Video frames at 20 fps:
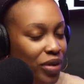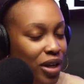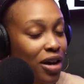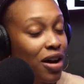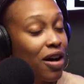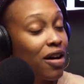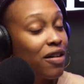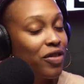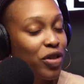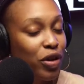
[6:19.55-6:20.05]

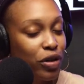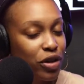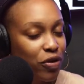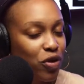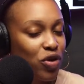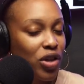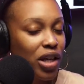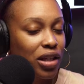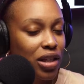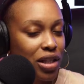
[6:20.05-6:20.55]
For those of you
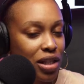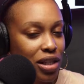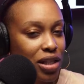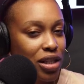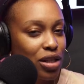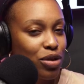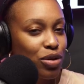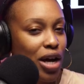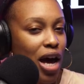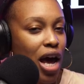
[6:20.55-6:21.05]
that listen,
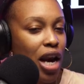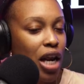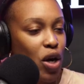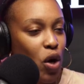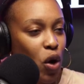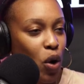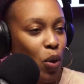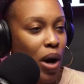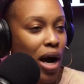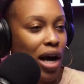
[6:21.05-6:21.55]
you kind of
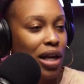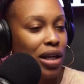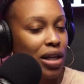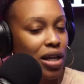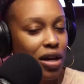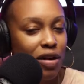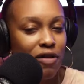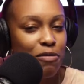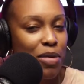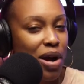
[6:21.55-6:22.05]
know I
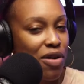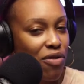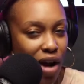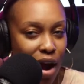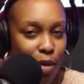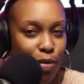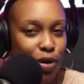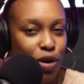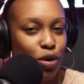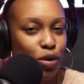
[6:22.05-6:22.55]
love my
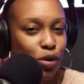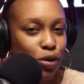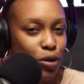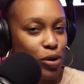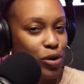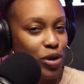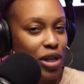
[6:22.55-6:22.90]
rabbit holes.